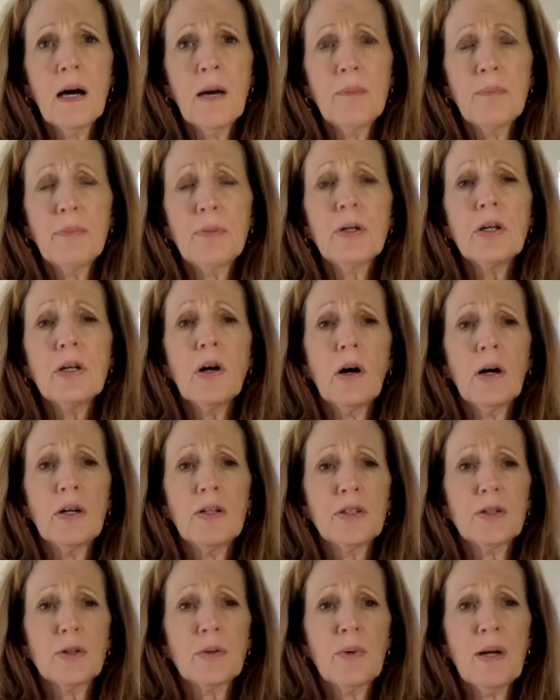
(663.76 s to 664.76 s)
put
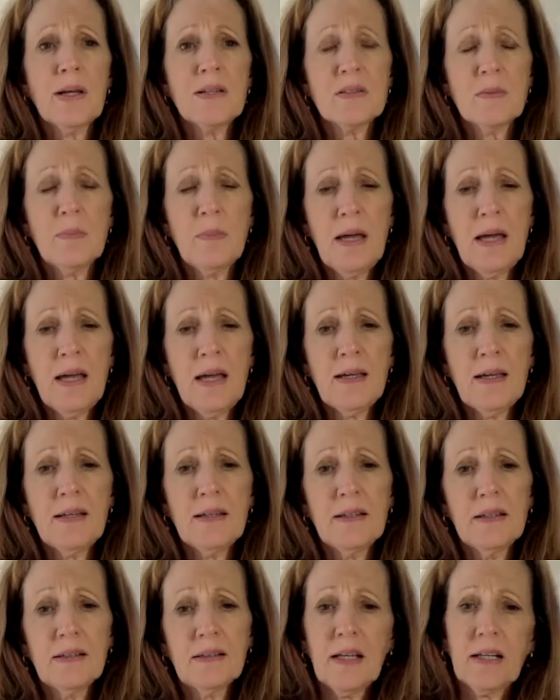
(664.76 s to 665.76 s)
on your
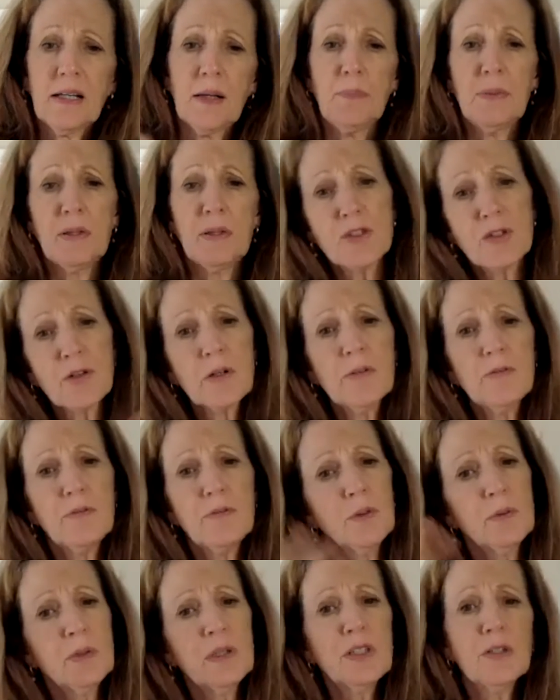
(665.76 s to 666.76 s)
resume like a picture of
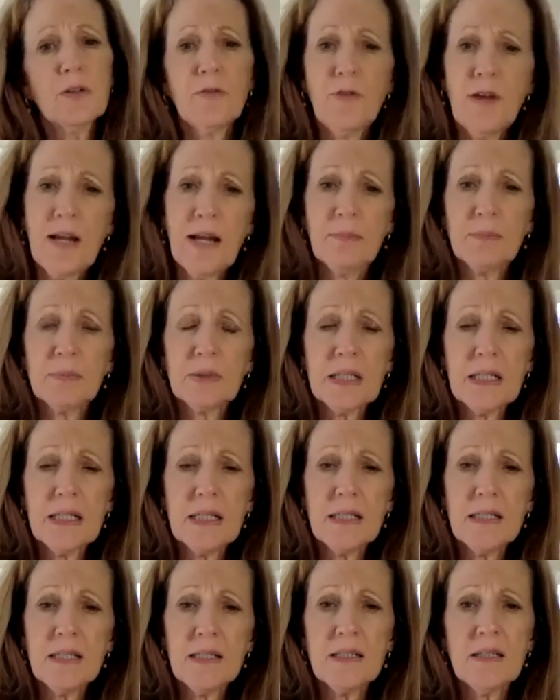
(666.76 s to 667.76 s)
you and your
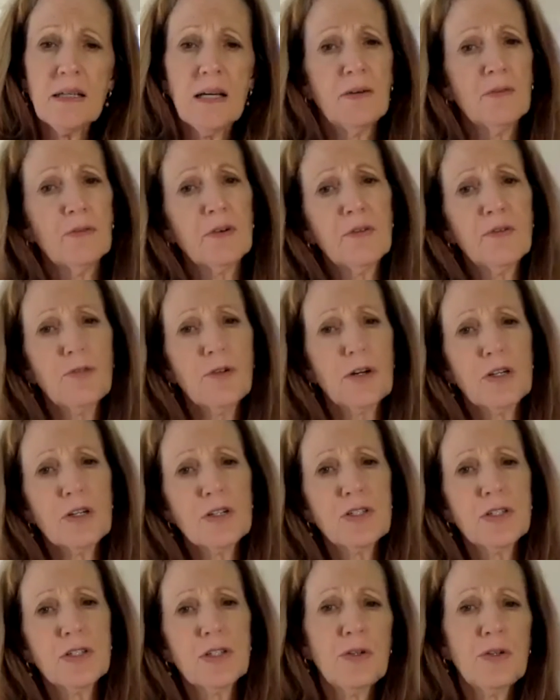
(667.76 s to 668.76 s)
family and refer
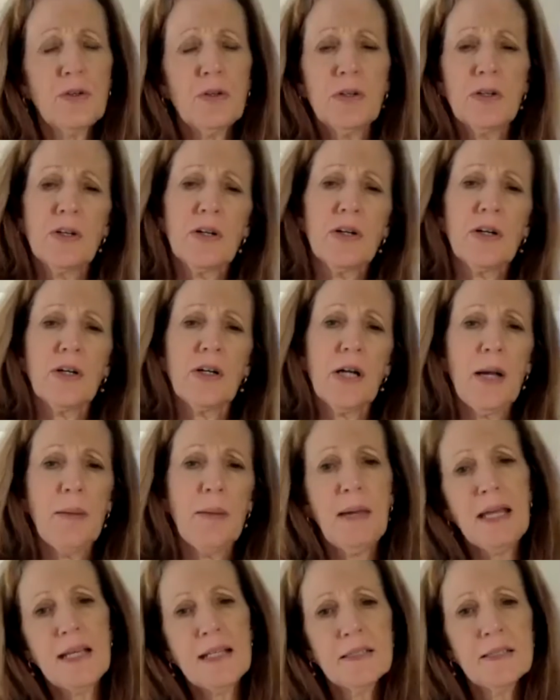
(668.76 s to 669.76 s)
to your
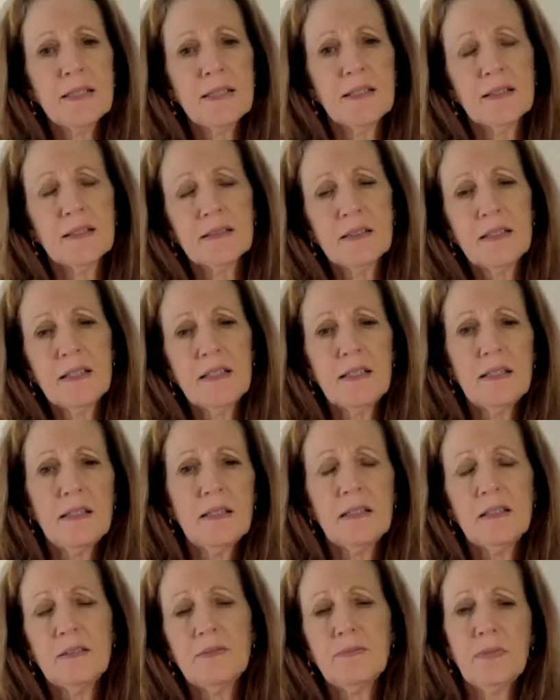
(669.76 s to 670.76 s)

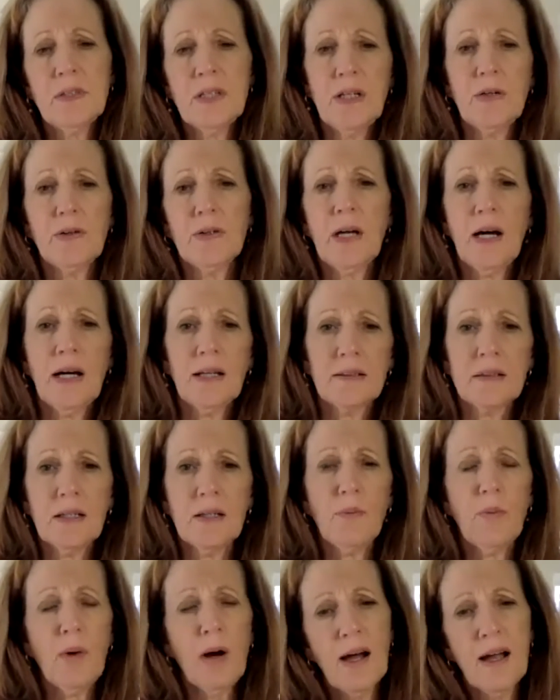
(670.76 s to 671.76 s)
amazingly,
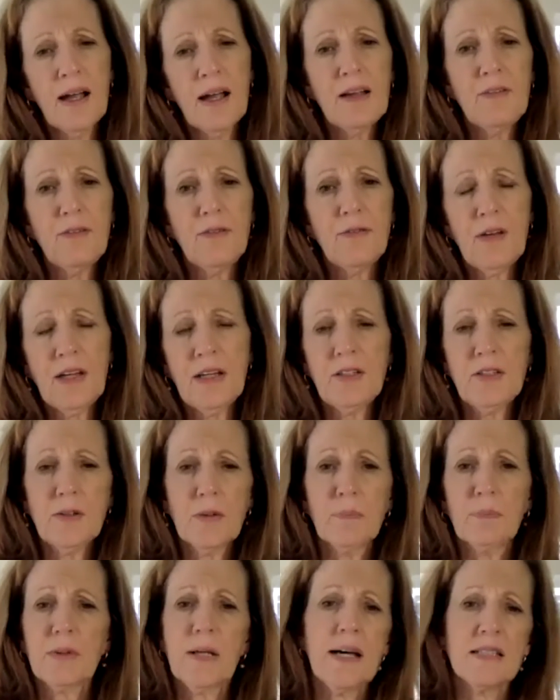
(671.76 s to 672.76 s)
godly wife, and
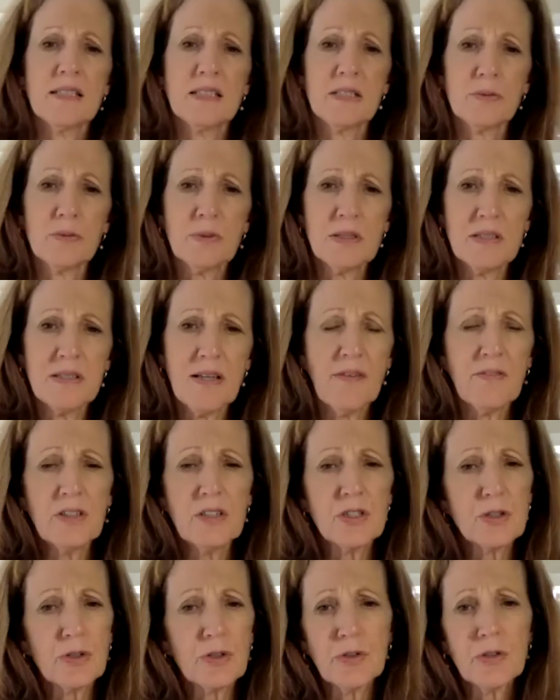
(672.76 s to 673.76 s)
you're blessed with 7
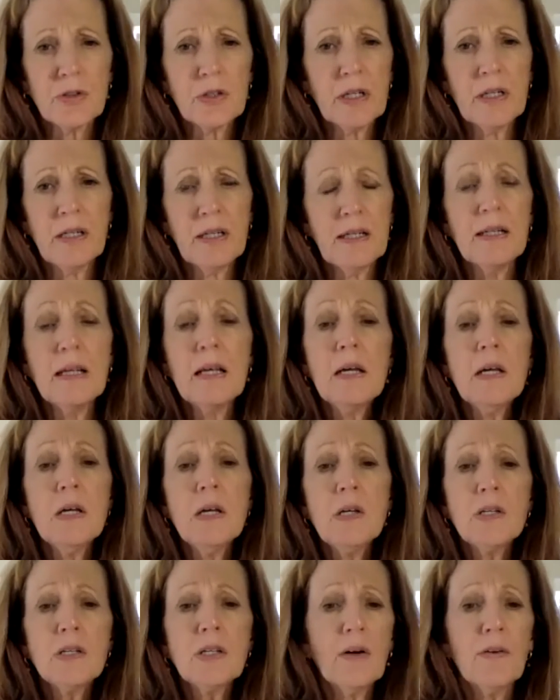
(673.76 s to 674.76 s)
children. And,
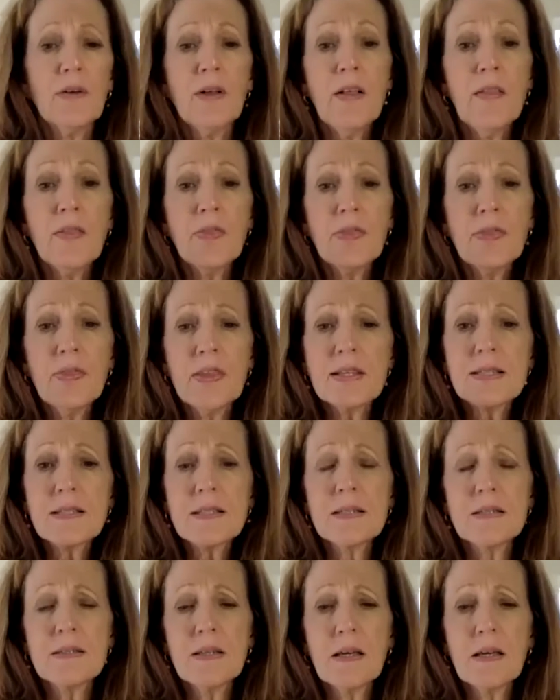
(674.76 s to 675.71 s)
this is